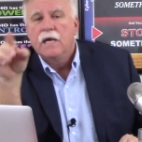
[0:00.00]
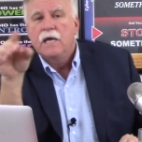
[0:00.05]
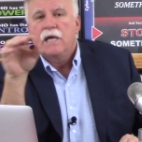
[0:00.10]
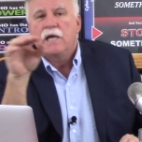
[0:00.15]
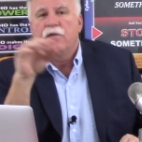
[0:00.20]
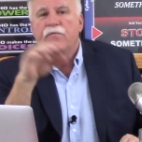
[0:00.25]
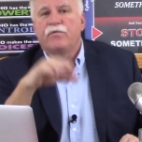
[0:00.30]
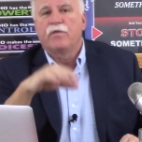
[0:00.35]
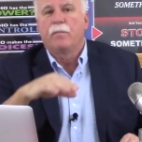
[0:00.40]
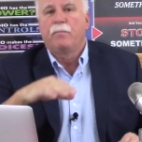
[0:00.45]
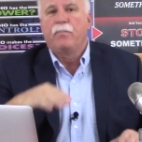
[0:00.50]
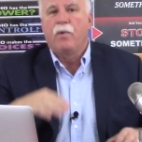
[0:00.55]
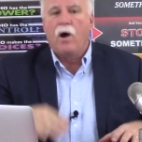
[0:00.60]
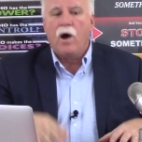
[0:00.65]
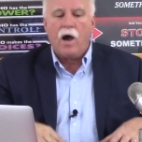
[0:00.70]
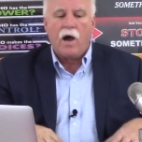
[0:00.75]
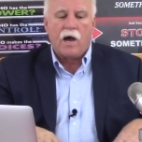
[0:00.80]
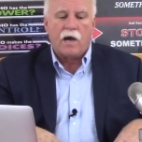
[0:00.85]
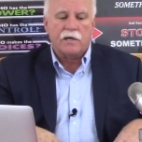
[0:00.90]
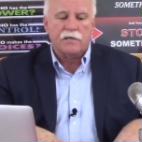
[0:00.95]
If the
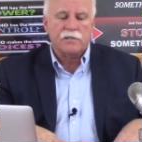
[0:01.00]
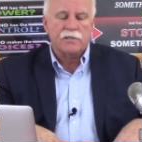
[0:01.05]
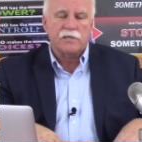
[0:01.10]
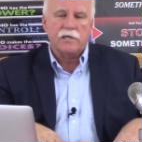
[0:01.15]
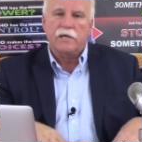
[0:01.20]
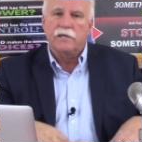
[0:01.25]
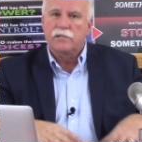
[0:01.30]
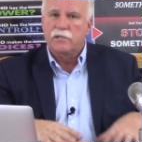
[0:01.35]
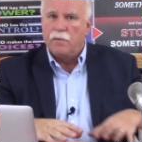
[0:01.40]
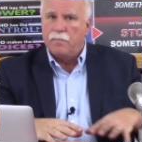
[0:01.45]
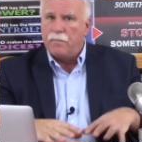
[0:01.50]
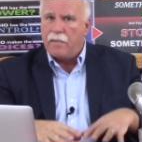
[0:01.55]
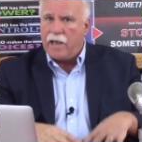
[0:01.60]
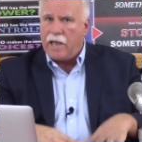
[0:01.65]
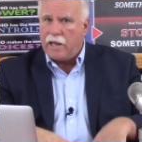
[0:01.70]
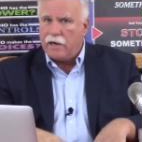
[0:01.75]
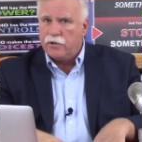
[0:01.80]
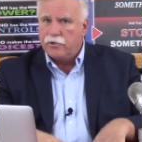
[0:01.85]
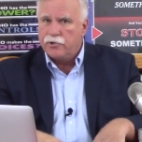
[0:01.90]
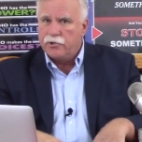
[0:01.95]
boss is a
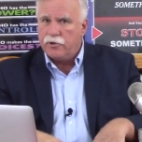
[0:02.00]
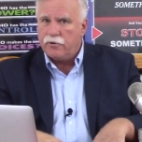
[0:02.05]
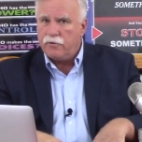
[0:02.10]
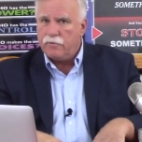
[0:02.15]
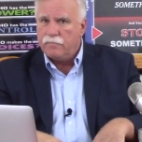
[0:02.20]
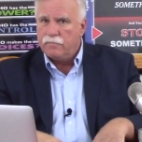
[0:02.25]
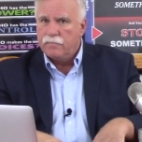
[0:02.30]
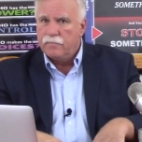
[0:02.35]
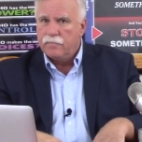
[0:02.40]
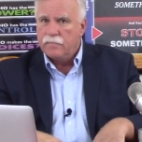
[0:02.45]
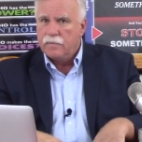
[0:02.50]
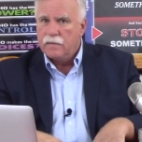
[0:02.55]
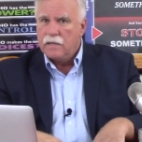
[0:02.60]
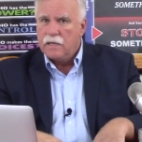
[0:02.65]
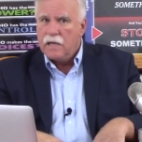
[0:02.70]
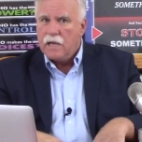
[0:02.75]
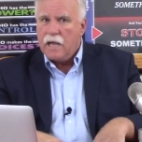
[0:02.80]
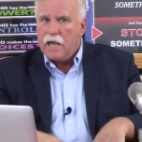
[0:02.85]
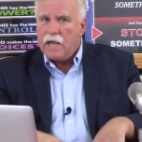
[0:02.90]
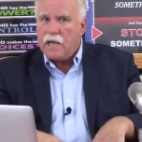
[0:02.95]
manager
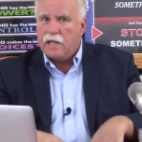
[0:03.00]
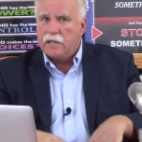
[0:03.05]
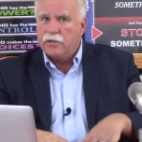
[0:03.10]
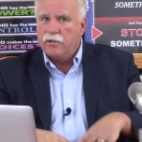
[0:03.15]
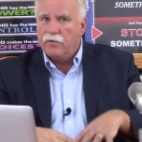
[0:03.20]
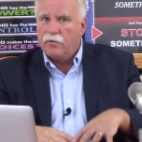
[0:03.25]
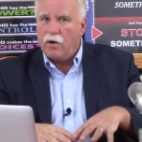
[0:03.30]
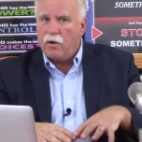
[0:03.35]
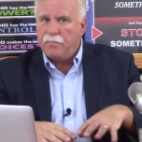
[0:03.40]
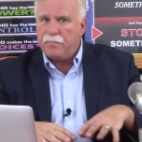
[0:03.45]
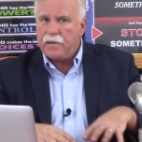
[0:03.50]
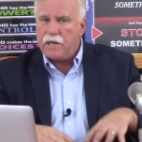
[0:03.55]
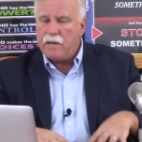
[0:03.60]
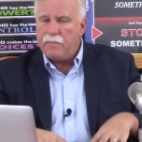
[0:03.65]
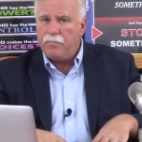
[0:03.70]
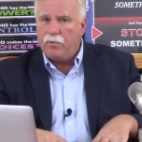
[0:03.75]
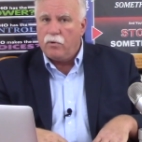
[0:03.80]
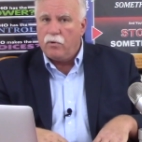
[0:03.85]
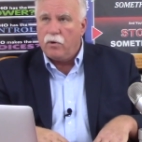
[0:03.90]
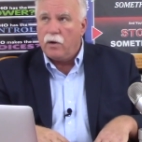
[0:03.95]
and there are
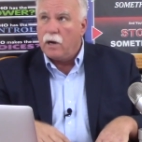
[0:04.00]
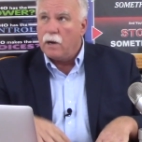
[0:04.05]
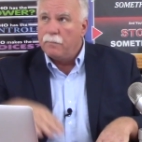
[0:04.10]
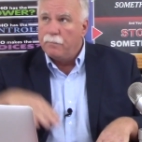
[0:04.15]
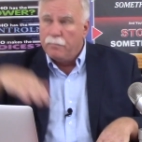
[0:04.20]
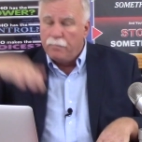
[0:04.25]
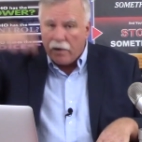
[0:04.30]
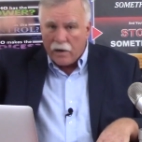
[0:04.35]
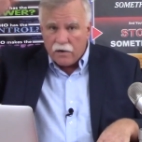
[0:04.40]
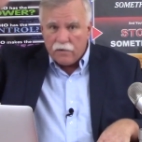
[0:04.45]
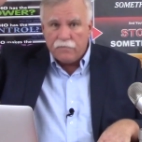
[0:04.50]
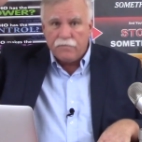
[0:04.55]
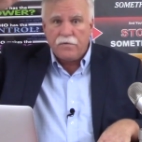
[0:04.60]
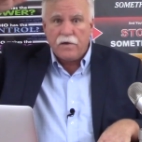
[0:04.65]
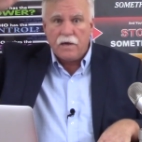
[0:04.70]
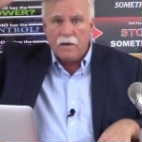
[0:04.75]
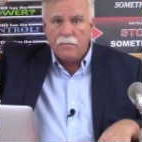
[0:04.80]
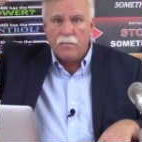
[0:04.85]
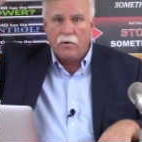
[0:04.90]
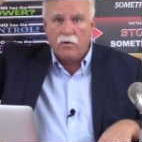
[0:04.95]
people above
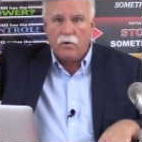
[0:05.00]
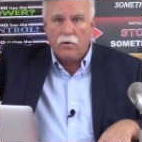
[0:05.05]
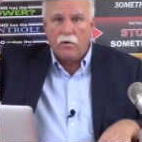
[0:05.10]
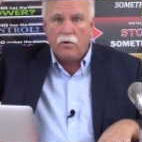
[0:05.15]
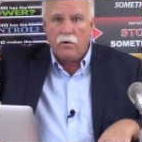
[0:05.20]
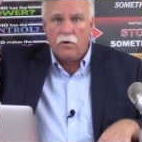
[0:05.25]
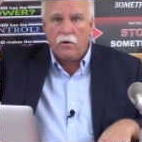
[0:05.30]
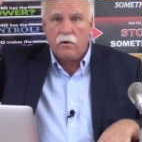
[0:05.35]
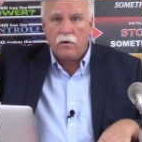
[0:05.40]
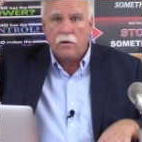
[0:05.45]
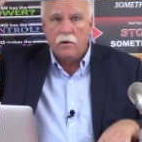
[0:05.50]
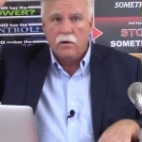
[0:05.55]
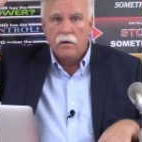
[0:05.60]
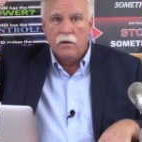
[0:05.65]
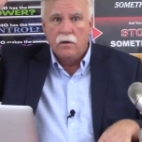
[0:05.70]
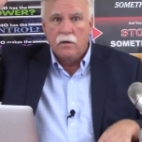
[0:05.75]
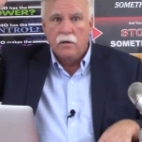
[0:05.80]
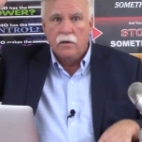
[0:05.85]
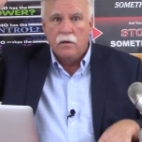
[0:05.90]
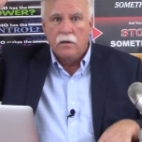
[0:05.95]
him or her,
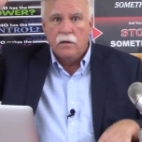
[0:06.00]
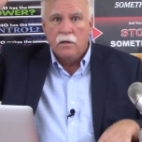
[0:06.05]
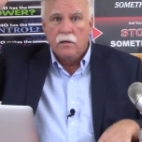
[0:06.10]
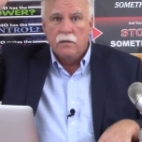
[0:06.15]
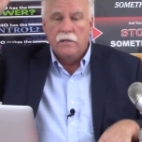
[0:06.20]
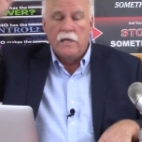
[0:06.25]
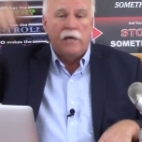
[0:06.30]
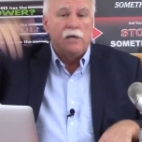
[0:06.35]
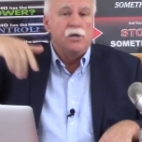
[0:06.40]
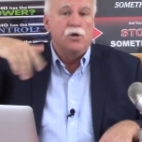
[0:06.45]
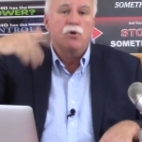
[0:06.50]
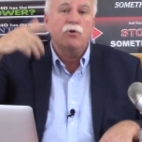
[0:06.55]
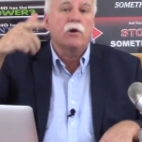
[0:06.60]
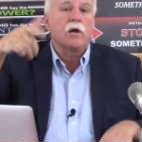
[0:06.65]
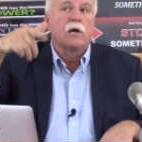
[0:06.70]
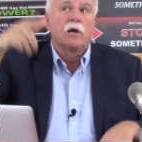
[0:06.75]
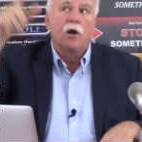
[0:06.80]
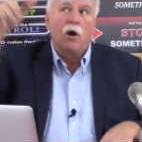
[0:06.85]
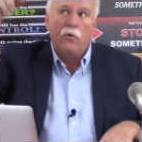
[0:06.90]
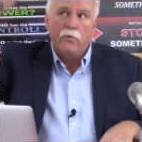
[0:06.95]
then you
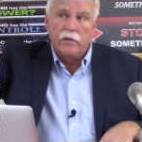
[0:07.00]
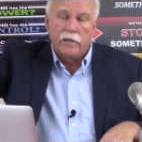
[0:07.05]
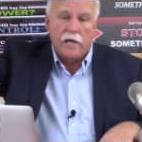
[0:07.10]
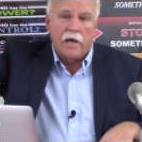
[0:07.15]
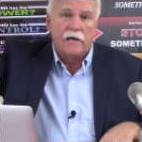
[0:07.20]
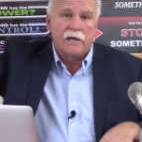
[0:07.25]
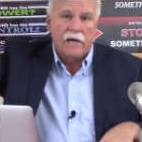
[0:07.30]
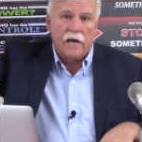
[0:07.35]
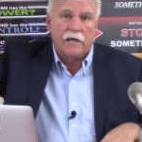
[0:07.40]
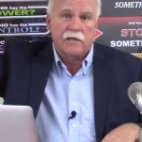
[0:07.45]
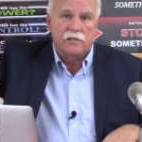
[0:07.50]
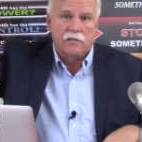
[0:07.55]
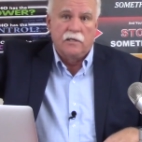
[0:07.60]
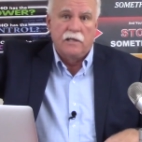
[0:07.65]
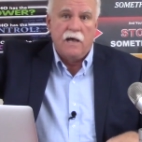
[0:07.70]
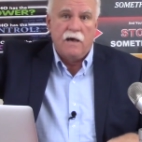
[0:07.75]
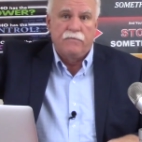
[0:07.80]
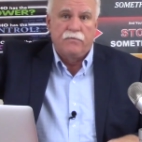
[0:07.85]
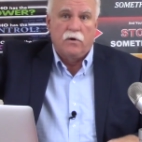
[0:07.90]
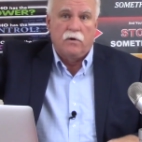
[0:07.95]
can go to that next
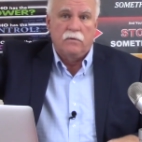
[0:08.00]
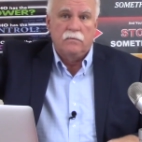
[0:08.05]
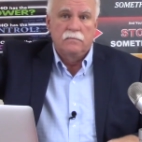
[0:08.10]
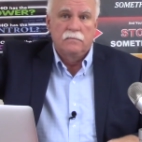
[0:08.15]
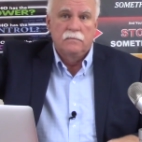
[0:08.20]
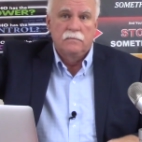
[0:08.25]
level.